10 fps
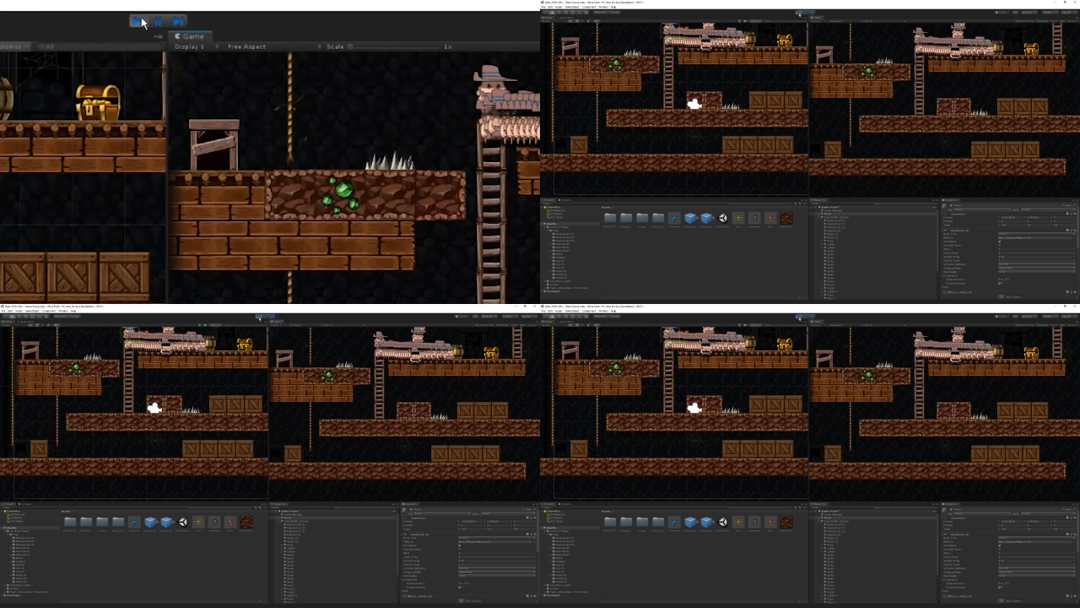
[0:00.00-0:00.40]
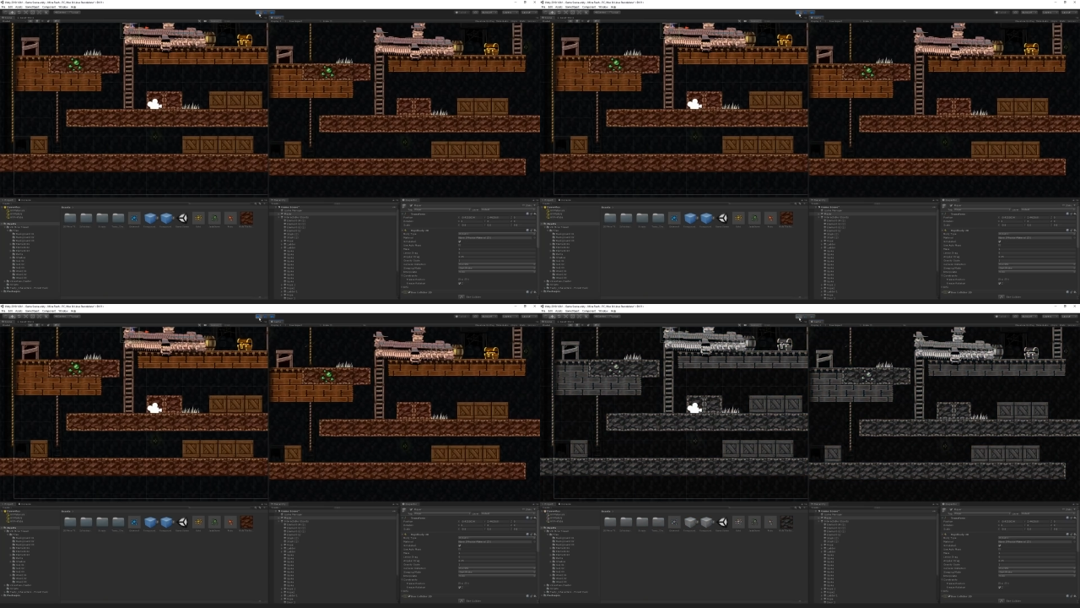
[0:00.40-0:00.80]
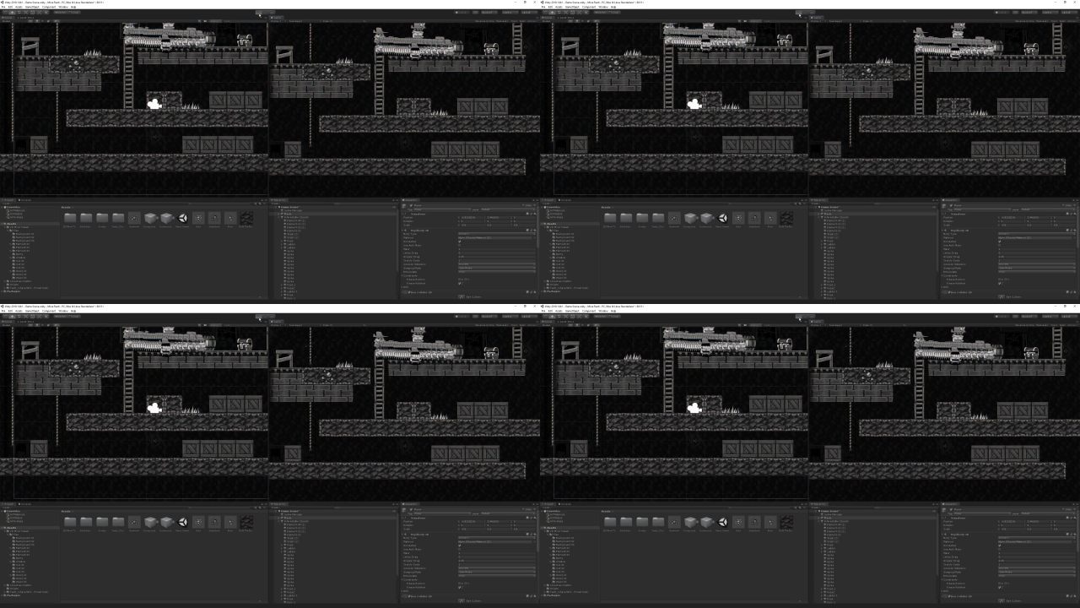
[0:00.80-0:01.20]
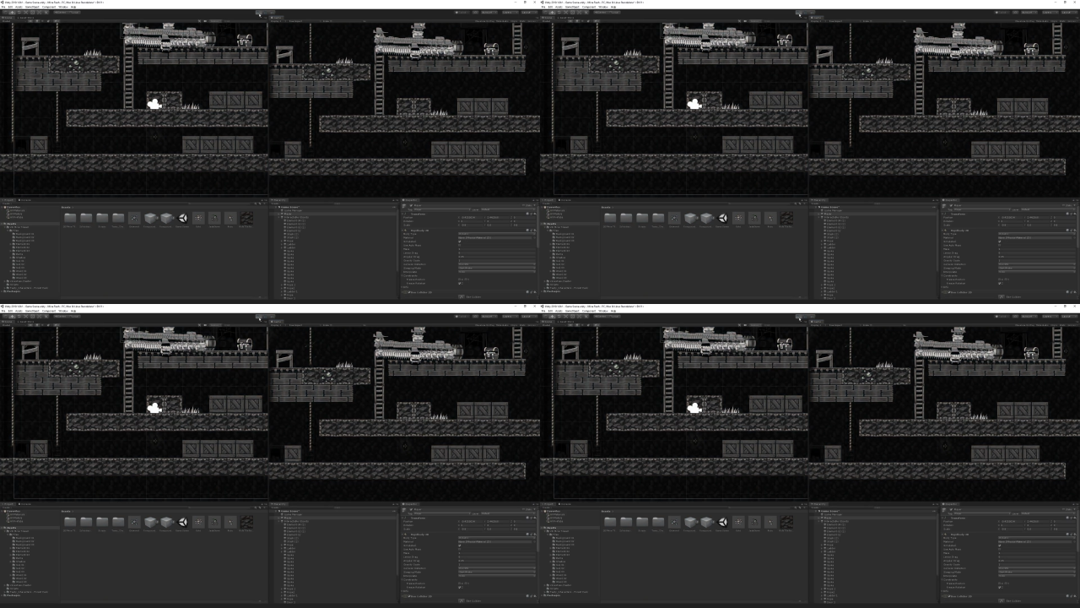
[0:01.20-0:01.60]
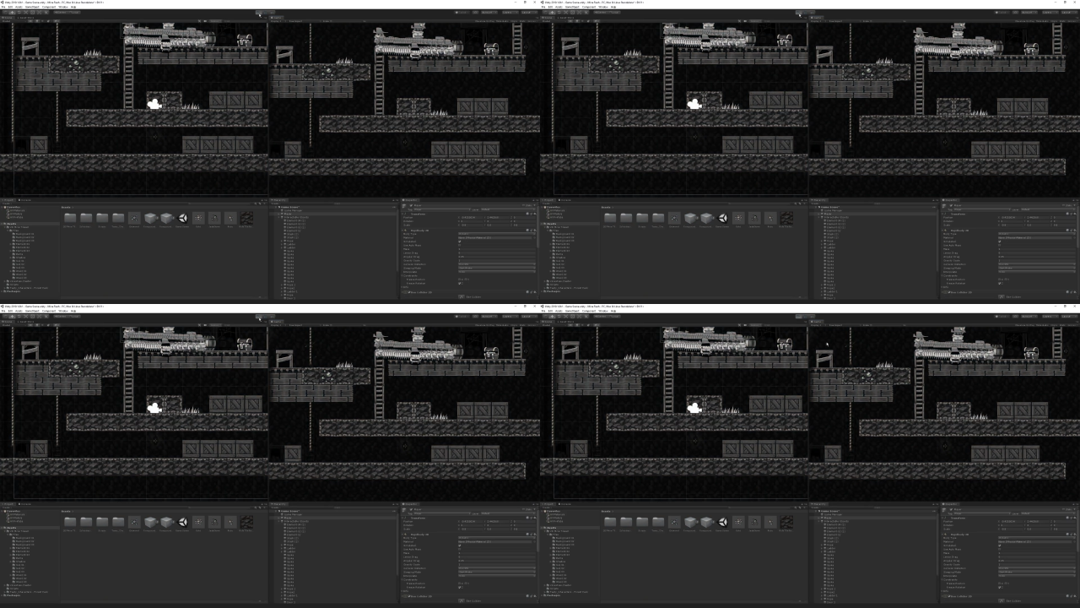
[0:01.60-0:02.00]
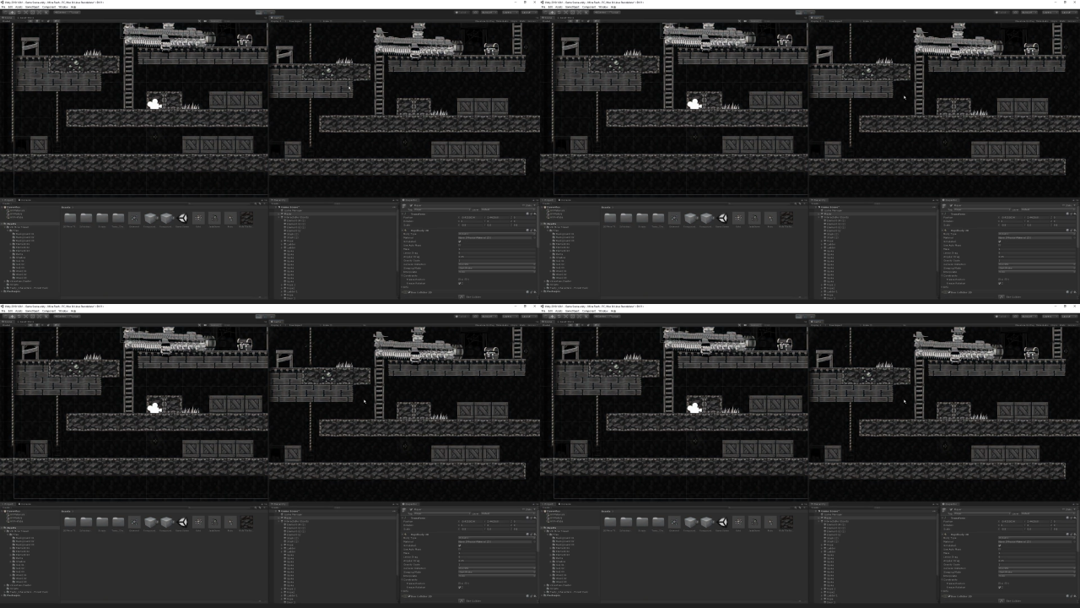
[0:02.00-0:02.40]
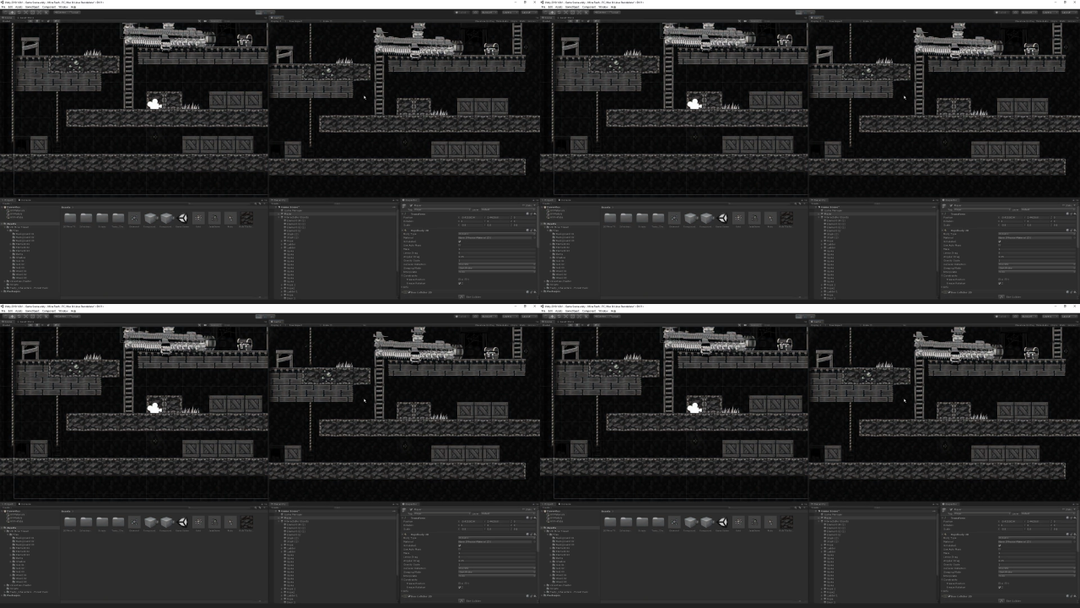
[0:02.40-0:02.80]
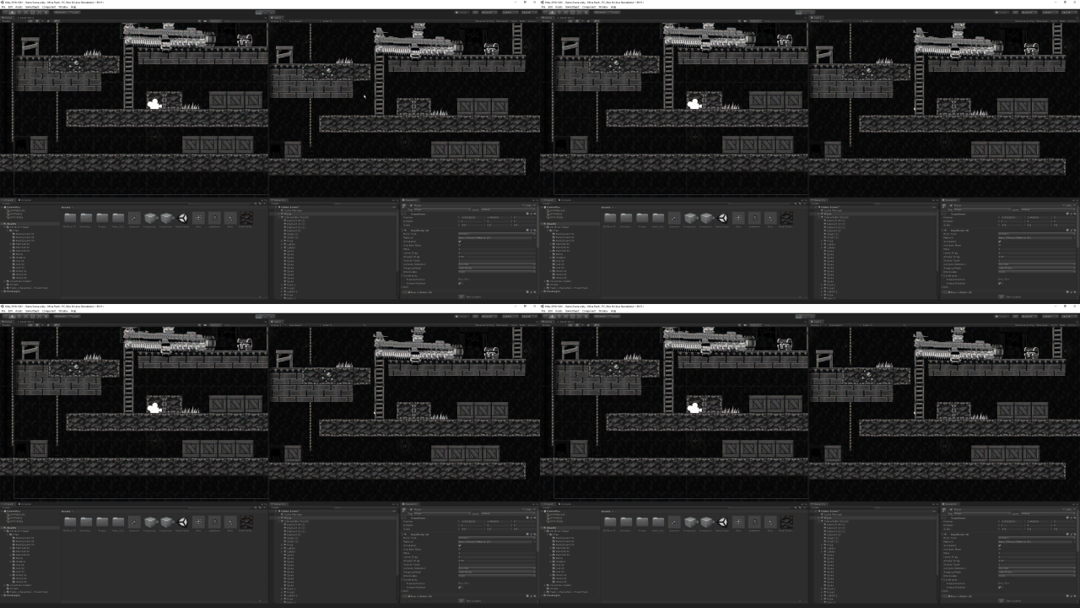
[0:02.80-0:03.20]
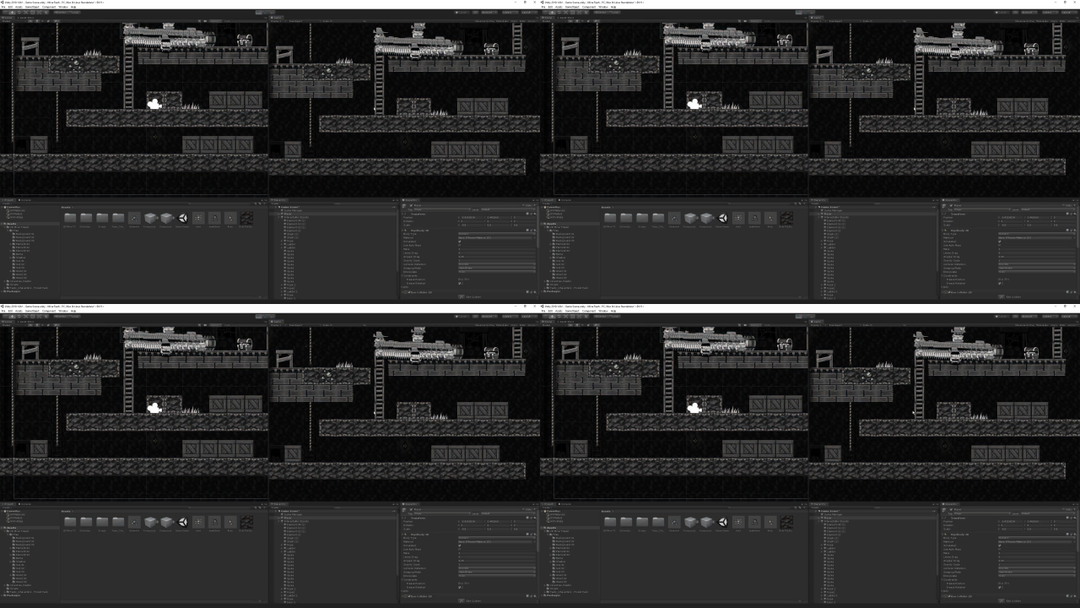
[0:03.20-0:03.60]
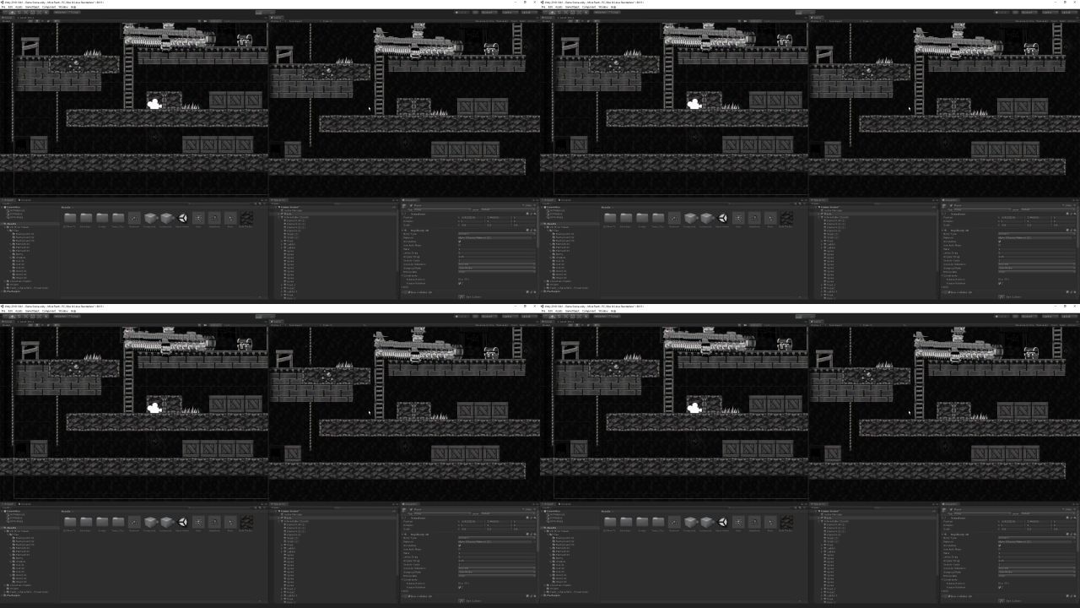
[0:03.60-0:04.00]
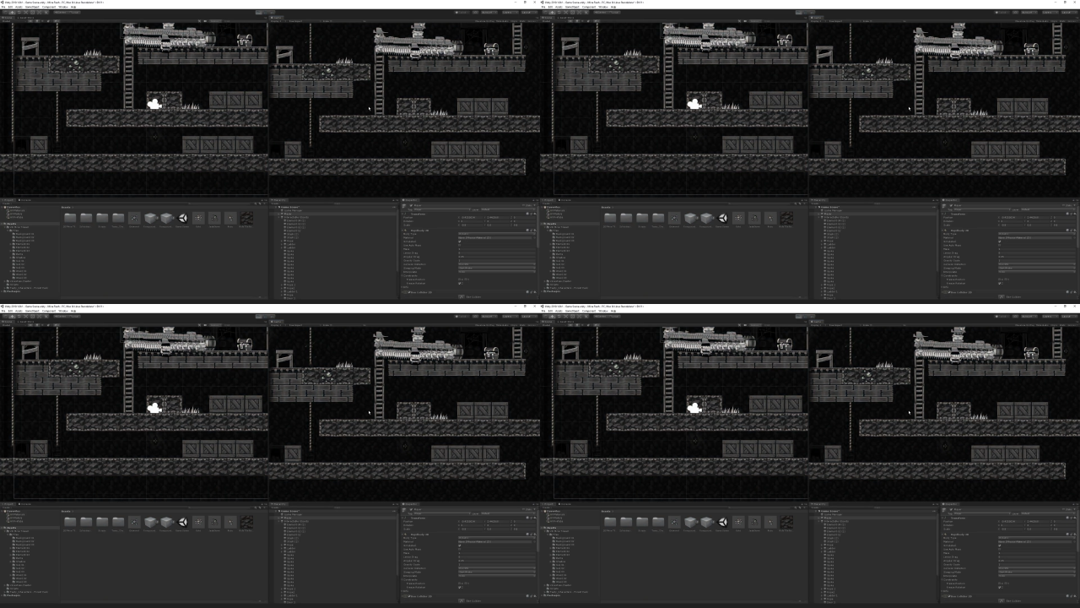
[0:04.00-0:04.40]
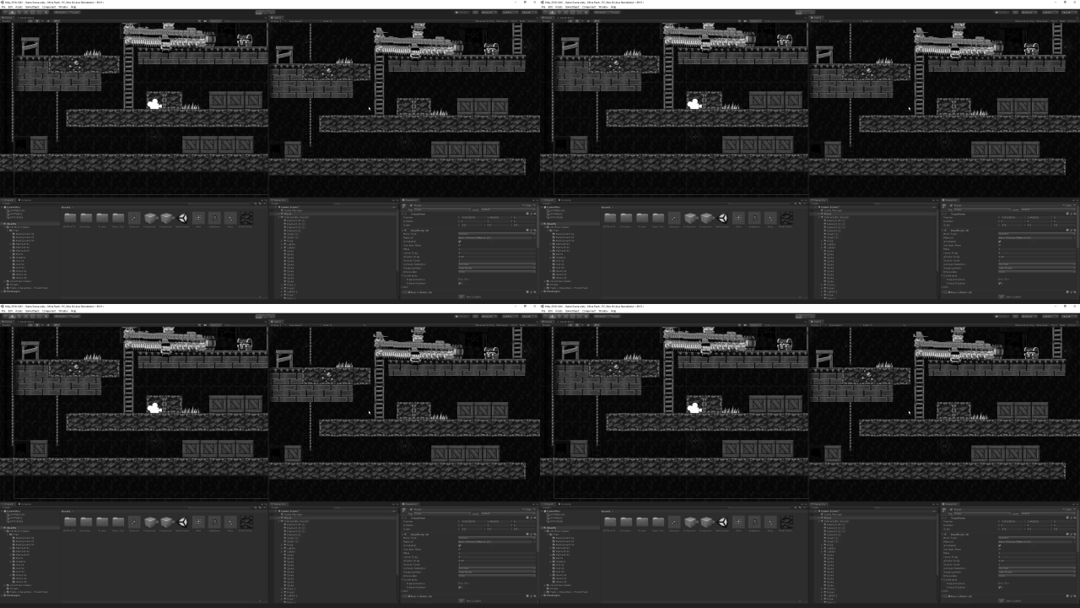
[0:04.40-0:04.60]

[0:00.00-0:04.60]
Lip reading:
No face is visible, so there are no lips to read.